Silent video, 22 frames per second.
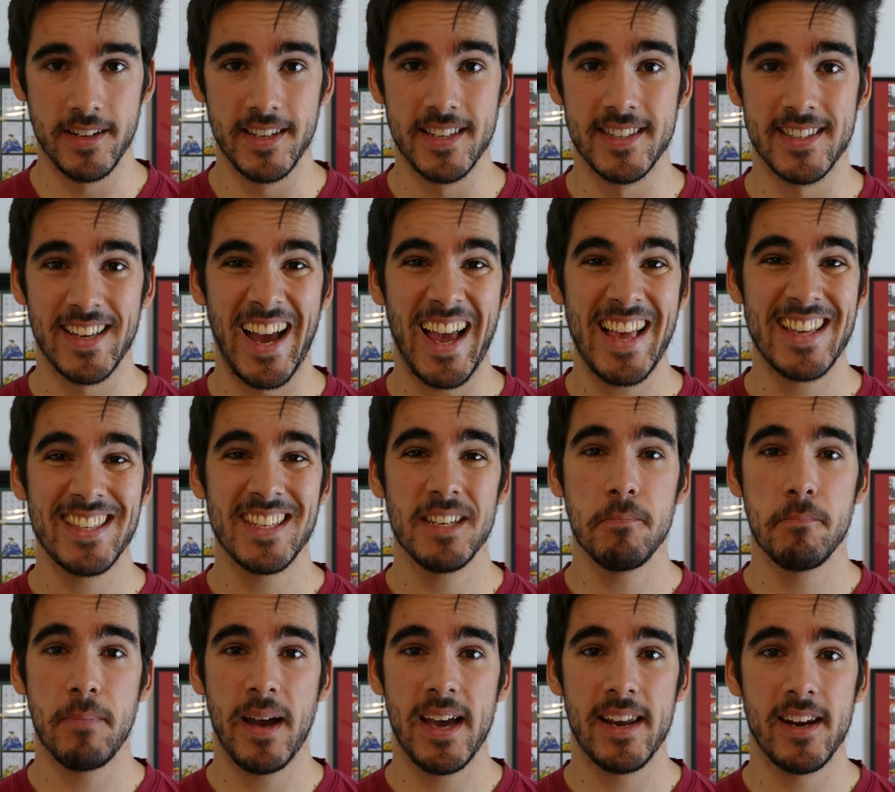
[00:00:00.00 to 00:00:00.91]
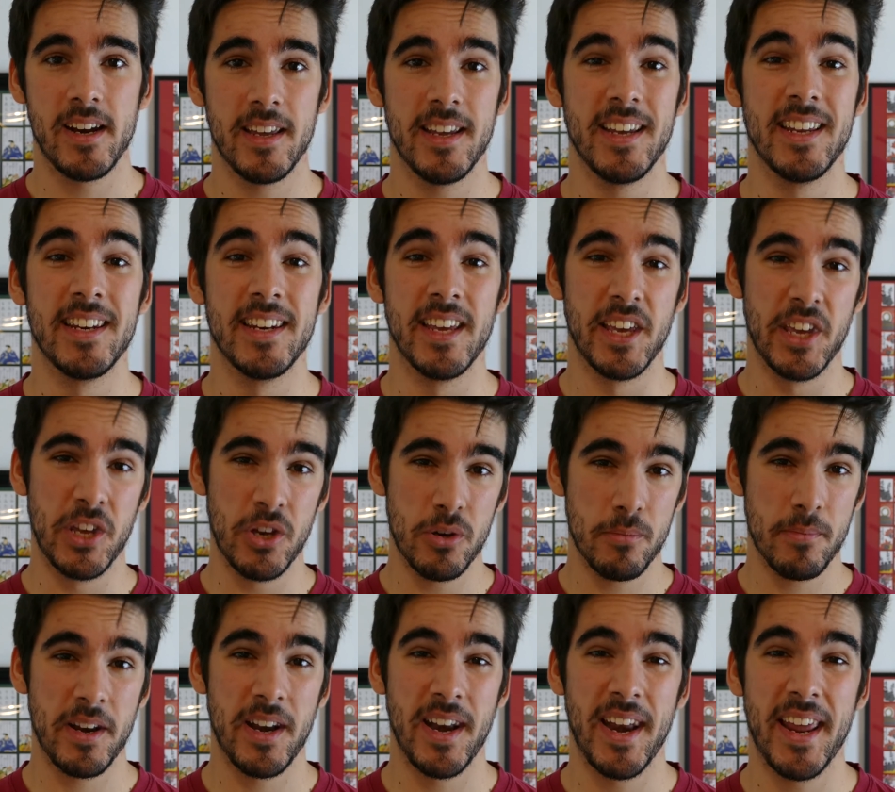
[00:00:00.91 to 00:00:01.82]
is as embedded in the
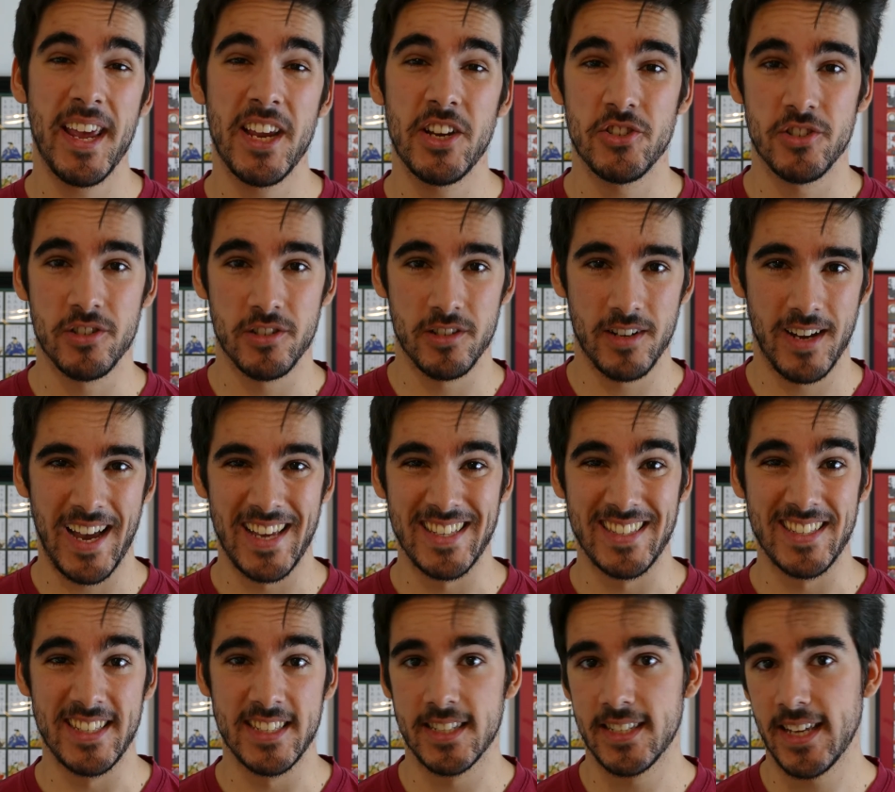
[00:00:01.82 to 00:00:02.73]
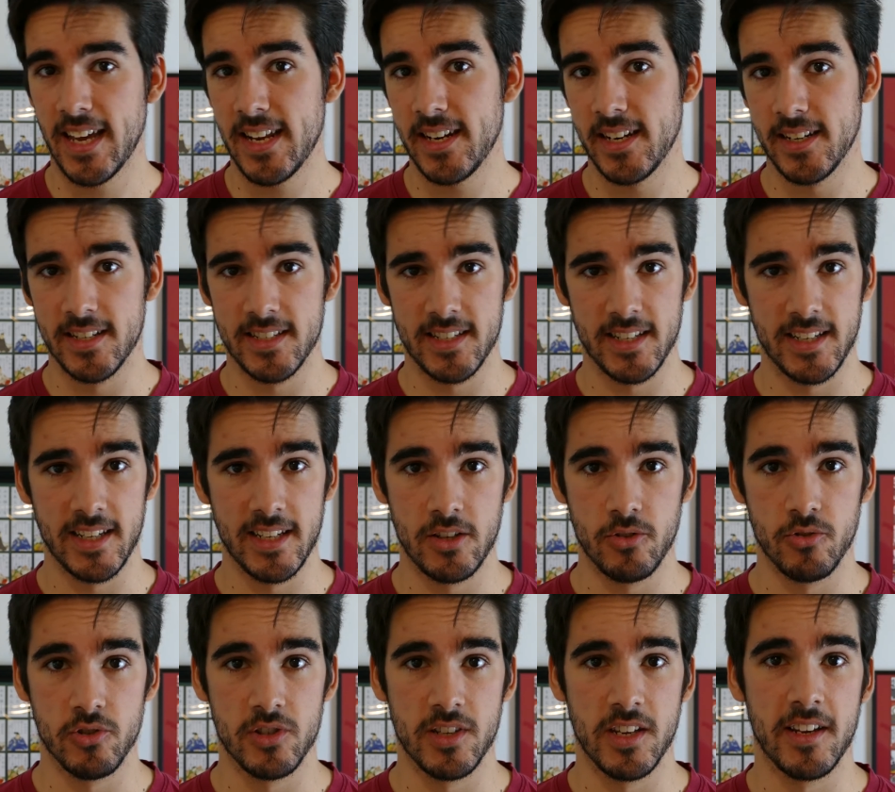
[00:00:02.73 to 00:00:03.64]
human nature as his tendency
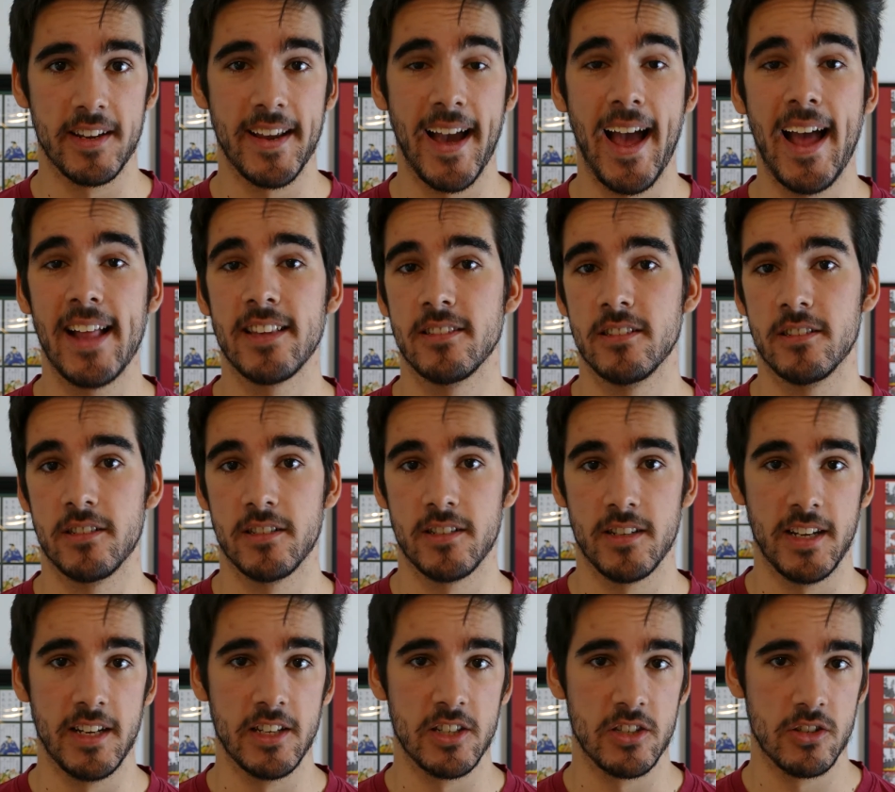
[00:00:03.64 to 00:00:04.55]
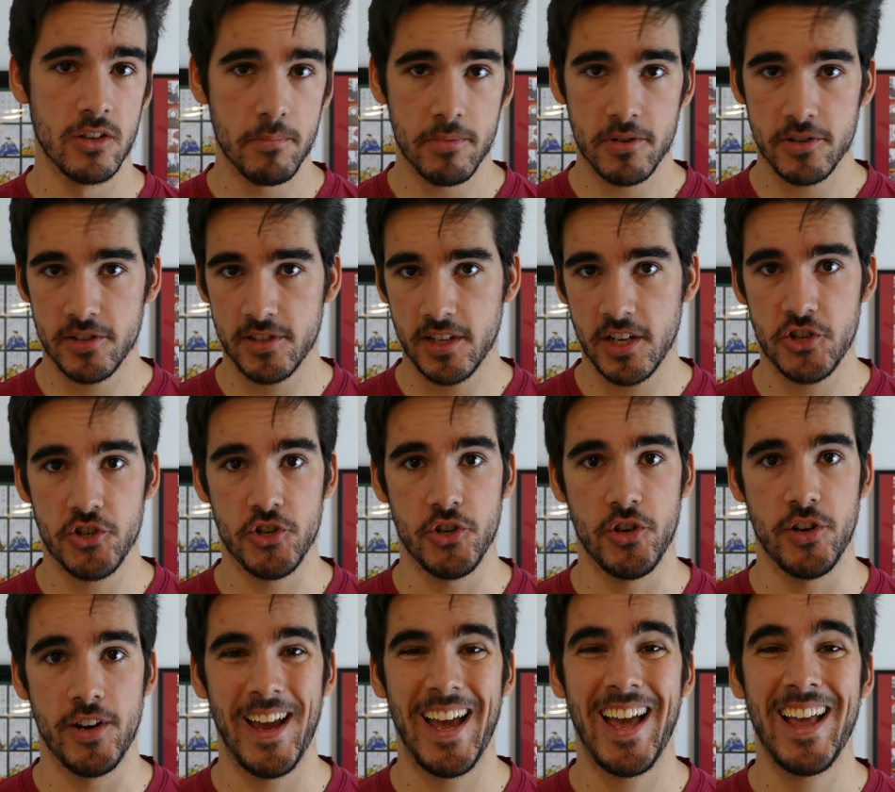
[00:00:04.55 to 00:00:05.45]
to seek answers in
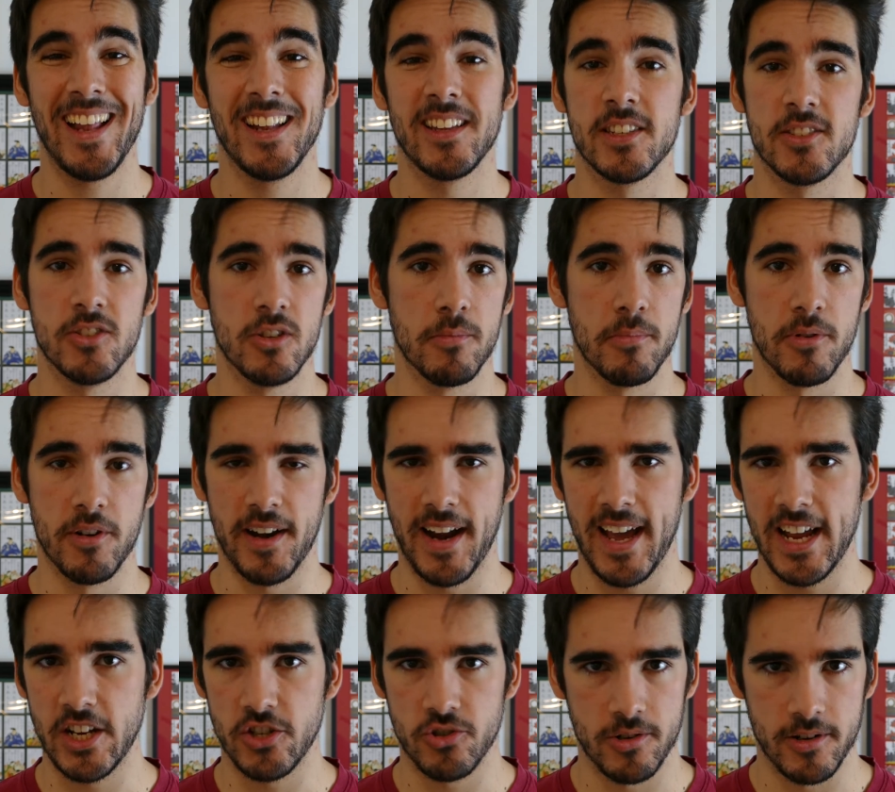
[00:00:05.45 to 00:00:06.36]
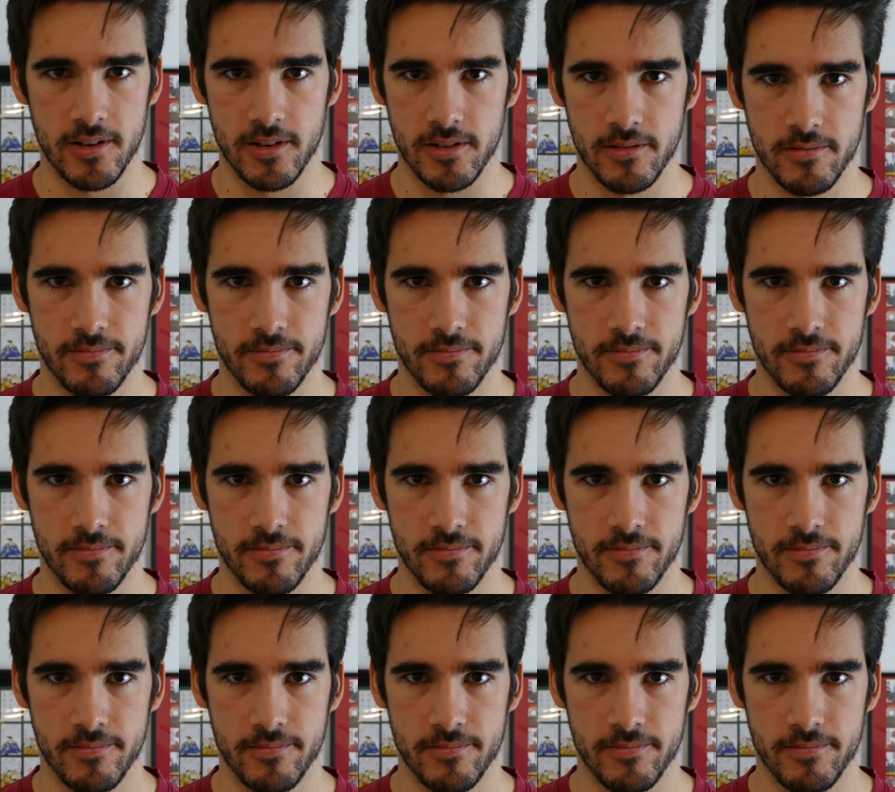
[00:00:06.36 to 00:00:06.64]
superstition and the supernatural.